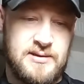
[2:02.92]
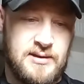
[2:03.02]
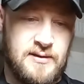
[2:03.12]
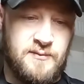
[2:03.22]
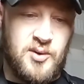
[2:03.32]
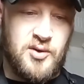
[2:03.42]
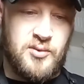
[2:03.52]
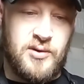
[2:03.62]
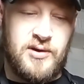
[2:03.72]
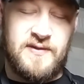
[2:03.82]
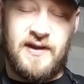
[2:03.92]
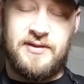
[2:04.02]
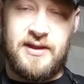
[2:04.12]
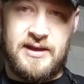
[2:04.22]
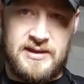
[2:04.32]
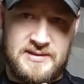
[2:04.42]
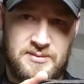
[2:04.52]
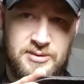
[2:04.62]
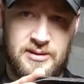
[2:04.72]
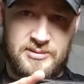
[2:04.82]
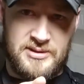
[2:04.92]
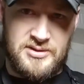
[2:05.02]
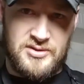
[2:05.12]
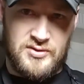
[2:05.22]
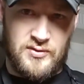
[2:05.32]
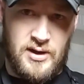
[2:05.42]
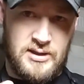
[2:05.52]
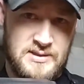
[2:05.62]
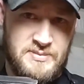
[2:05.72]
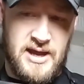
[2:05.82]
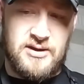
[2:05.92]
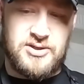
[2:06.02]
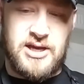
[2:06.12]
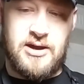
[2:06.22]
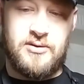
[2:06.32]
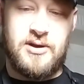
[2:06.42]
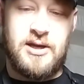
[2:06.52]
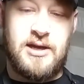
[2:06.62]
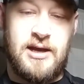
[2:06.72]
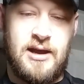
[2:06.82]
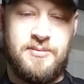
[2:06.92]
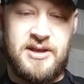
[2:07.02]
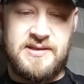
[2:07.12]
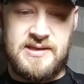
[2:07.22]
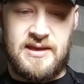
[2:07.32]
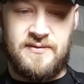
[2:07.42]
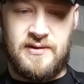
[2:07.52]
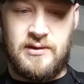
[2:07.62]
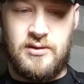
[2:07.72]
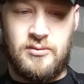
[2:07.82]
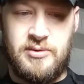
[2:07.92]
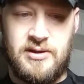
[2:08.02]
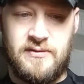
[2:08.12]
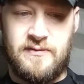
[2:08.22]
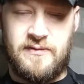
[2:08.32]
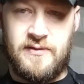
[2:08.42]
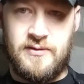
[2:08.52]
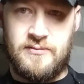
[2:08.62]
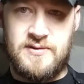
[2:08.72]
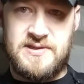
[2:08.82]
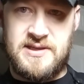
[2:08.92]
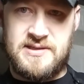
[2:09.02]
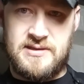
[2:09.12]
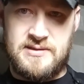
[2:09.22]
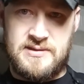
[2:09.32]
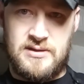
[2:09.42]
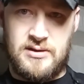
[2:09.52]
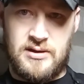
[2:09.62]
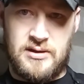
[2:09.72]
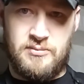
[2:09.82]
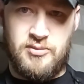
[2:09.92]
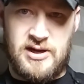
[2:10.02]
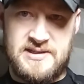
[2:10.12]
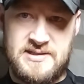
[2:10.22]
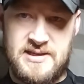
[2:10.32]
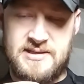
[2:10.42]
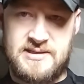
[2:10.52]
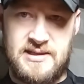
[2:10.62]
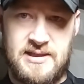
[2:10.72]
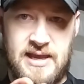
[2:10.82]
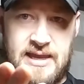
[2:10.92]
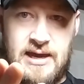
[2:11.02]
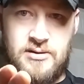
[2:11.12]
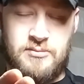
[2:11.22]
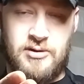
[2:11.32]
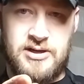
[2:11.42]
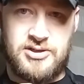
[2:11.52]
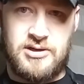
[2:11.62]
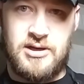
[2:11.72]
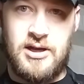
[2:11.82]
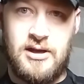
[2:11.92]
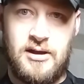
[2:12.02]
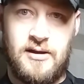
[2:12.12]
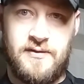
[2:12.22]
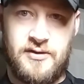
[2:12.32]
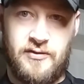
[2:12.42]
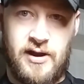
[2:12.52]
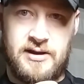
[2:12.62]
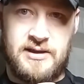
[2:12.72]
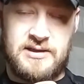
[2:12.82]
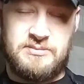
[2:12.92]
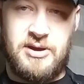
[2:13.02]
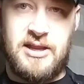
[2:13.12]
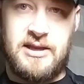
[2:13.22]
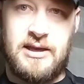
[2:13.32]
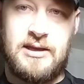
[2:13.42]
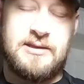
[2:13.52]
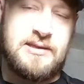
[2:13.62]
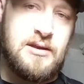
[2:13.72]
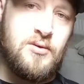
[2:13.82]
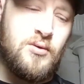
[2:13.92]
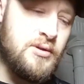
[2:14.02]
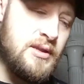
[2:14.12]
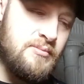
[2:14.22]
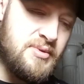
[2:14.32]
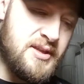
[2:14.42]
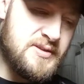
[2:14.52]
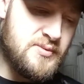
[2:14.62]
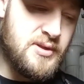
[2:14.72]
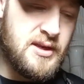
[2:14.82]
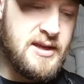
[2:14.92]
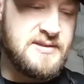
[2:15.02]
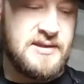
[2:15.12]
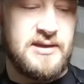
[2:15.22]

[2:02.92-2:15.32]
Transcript: of both worlds, I think, is to be able to just draw this pouch out because it gives a little bit of resistance, so you can compress this, and then that counter pressure of it trying to expand again is going to hold it in place really nicely.